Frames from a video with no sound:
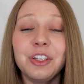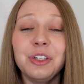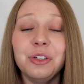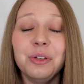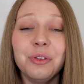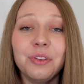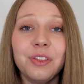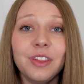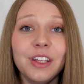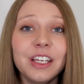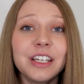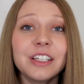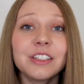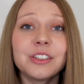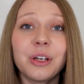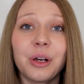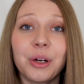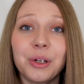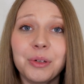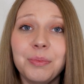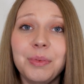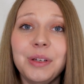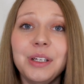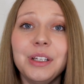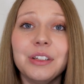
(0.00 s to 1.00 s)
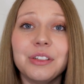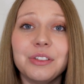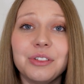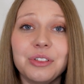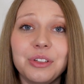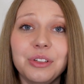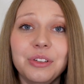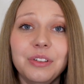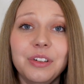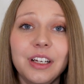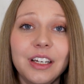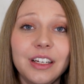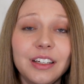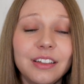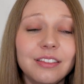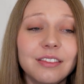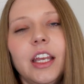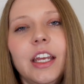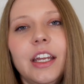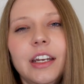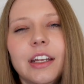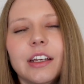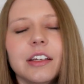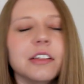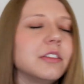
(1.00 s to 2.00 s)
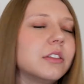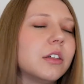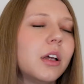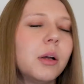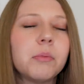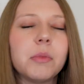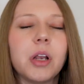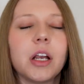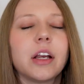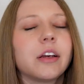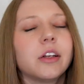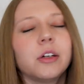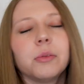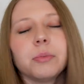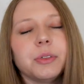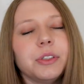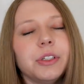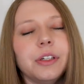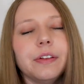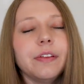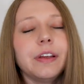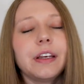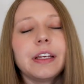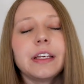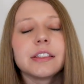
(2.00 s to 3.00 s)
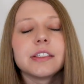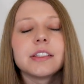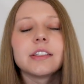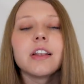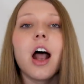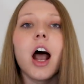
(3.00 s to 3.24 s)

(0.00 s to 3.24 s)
You think it's hard being a student? It is. I'm not gonna pretend like it's